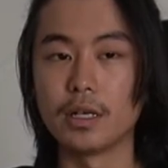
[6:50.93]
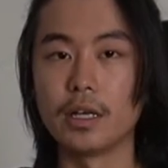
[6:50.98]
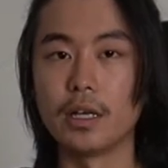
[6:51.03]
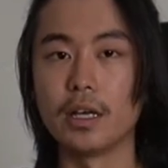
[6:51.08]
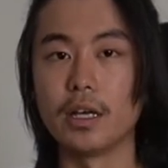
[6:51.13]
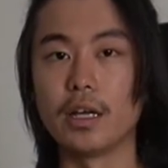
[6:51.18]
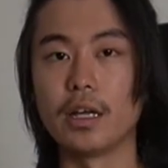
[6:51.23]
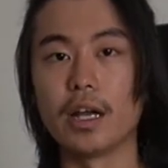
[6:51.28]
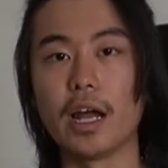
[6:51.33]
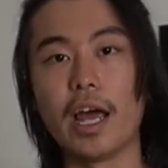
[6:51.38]

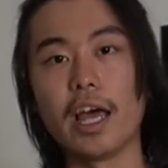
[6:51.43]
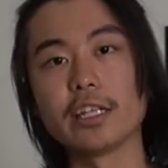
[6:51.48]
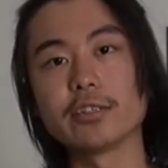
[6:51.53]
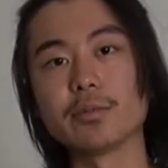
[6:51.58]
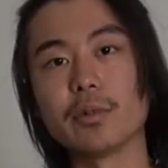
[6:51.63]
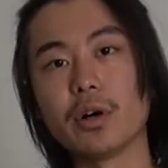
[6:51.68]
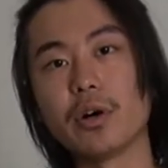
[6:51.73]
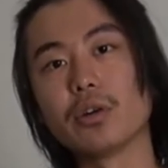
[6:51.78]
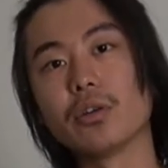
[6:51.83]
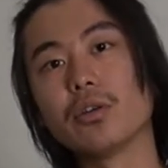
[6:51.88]
and I asked
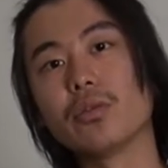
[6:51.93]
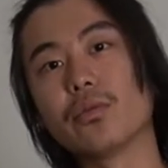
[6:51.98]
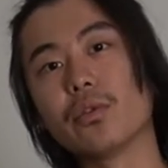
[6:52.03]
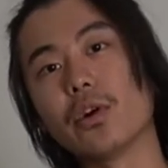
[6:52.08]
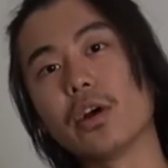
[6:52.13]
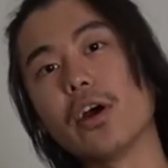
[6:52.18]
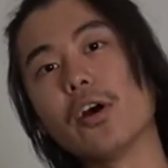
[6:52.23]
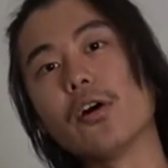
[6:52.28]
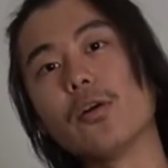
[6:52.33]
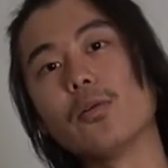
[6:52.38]
my uncle for
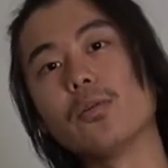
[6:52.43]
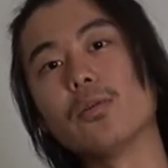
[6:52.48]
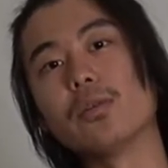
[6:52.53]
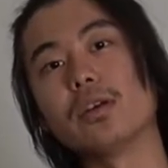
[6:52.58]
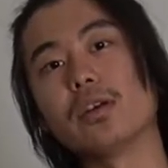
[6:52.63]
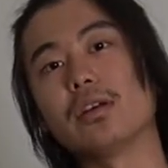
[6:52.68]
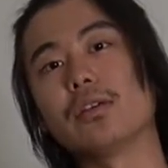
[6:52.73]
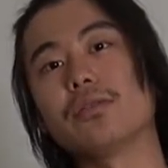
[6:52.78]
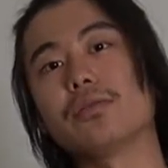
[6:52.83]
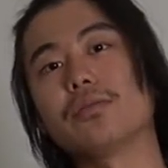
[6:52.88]
help
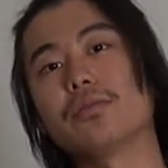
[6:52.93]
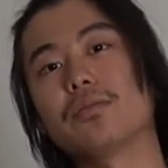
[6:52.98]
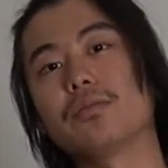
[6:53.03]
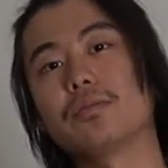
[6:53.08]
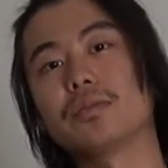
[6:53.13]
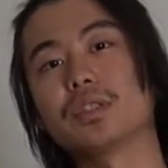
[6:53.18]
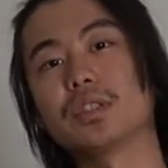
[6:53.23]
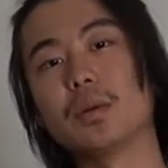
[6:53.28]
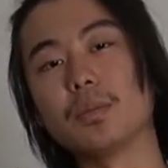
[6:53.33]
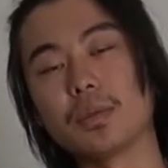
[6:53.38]
if
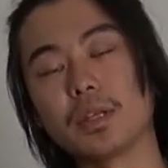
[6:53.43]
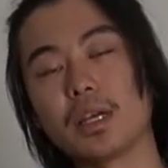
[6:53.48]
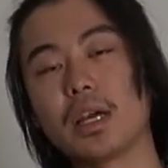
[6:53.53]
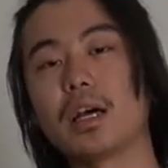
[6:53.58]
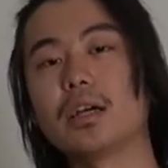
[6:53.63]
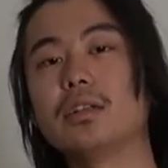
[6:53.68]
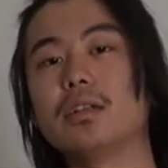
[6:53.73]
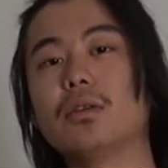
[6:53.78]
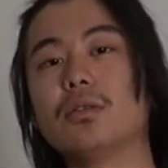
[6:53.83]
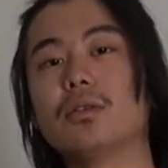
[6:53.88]
something
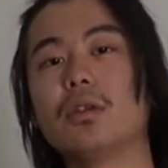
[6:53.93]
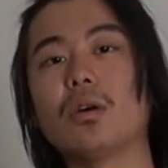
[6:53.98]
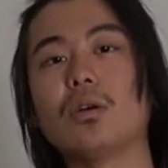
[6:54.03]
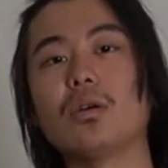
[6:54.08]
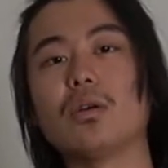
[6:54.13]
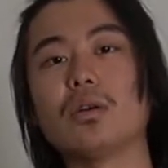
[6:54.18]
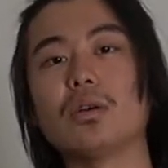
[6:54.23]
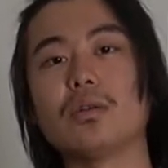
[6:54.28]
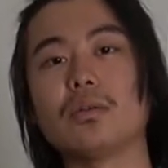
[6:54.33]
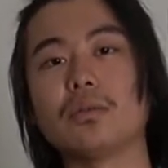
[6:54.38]
I don't know
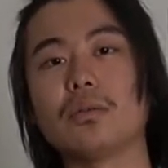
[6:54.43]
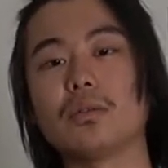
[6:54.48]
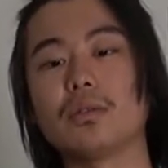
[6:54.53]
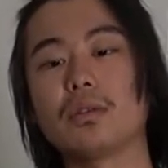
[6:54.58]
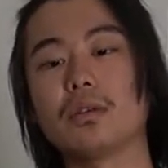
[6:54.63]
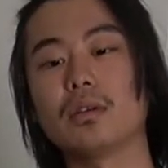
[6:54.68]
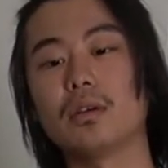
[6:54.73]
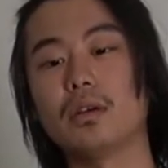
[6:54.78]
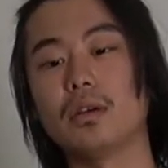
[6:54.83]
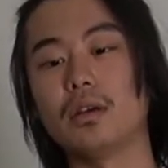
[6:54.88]
of.
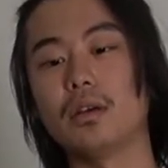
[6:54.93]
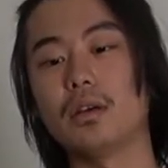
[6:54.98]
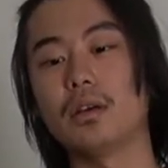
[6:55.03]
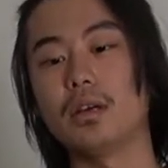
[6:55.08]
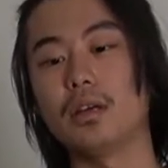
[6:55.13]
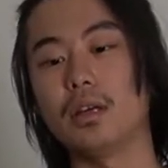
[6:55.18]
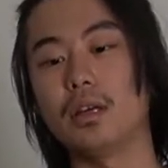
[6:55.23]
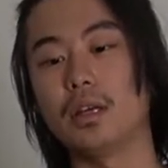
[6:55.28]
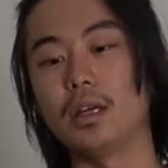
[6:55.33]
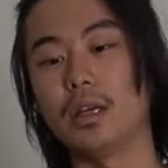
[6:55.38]

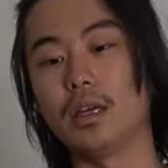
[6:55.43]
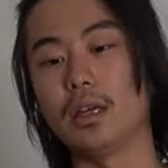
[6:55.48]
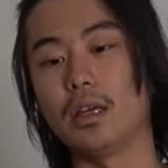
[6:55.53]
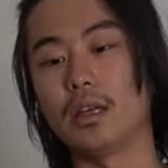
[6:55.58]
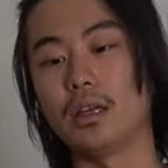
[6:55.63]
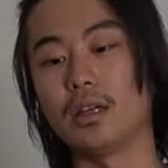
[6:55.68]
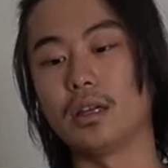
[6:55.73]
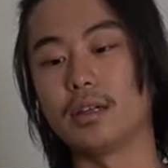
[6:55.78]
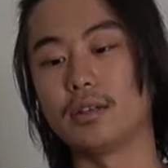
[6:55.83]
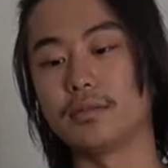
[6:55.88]

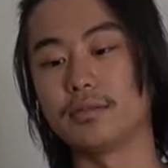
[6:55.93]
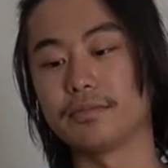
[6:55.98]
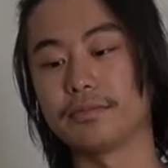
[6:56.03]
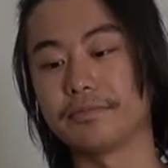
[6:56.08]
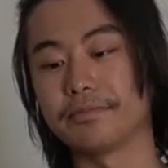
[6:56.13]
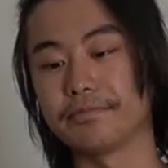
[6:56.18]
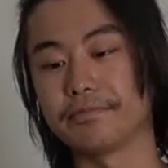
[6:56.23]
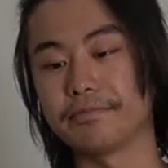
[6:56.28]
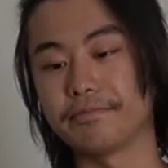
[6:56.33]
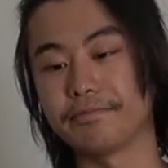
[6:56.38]
And
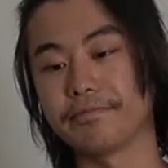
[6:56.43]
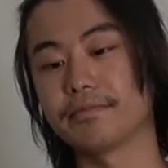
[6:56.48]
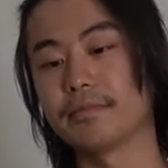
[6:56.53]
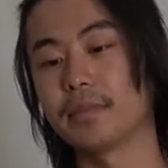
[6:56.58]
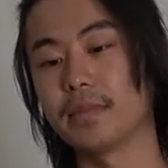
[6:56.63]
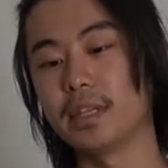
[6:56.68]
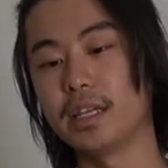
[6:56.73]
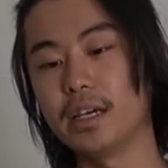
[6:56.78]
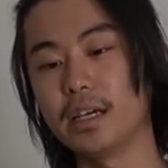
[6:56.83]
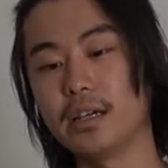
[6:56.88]

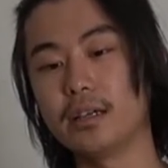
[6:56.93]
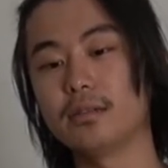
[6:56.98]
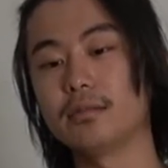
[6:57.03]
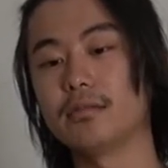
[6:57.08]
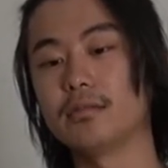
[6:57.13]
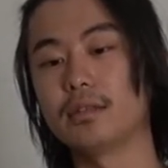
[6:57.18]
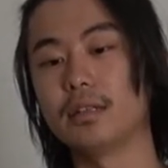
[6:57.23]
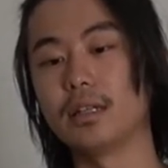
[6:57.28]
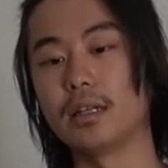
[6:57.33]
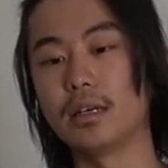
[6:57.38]
yeah,
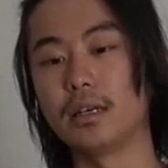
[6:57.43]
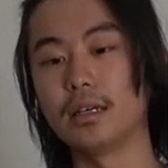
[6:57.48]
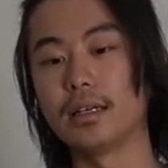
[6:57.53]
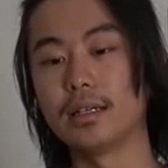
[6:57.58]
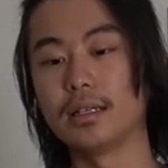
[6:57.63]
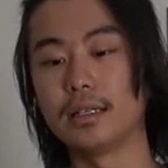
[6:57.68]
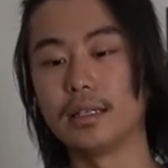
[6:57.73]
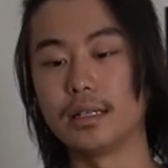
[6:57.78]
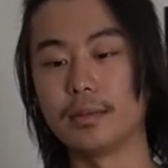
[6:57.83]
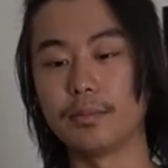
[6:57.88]

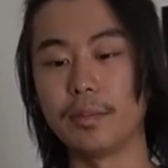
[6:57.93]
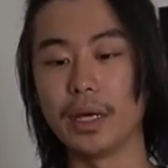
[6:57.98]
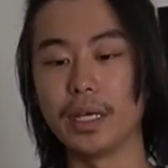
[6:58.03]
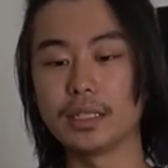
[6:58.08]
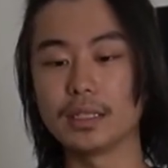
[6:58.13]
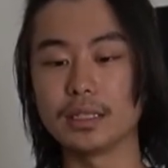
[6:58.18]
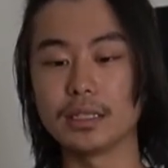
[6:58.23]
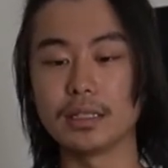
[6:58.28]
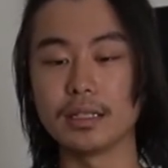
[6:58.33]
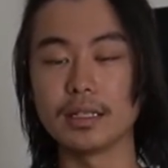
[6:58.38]
and
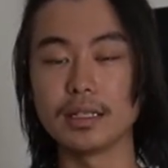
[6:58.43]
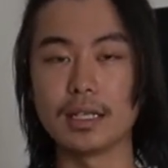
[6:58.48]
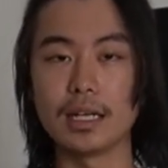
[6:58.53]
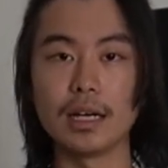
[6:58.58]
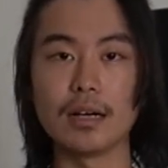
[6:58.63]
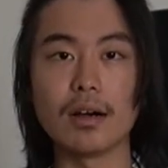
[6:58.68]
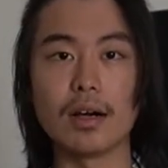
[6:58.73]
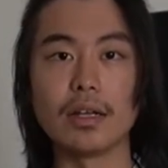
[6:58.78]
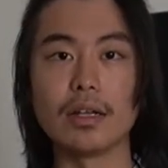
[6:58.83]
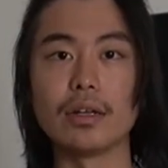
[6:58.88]
basically
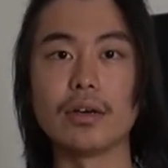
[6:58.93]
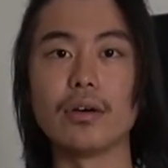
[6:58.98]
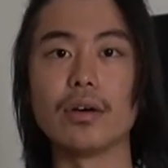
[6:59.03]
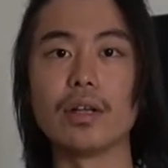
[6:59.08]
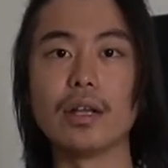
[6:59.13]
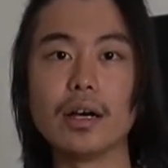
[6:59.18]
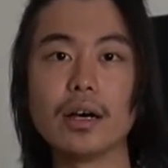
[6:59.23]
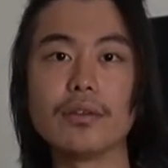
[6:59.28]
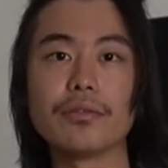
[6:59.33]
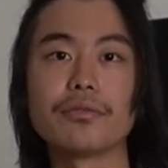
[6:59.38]
now I know
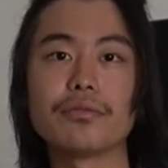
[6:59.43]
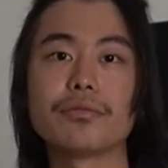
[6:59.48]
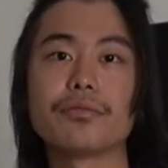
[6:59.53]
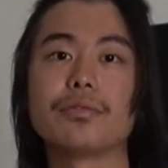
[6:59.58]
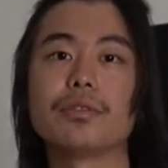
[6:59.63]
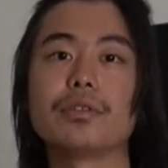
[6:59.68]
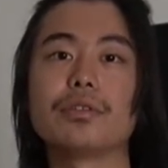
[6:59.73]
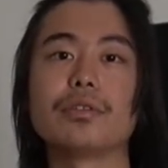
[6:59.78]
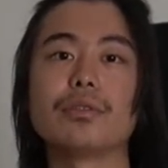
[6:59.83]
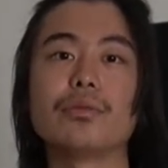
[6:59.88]
enough
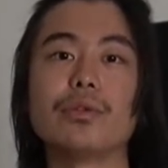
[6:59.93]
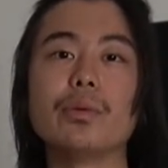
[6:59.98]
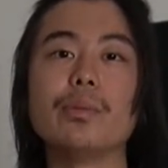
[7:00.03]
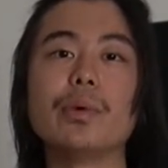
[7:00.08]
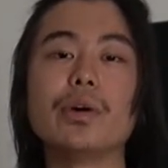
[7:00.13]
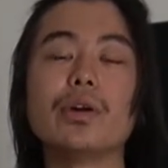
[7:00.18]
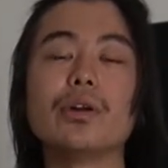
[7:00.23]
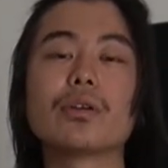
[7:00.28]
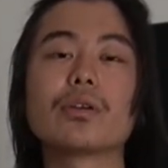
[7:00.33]
to rebuild a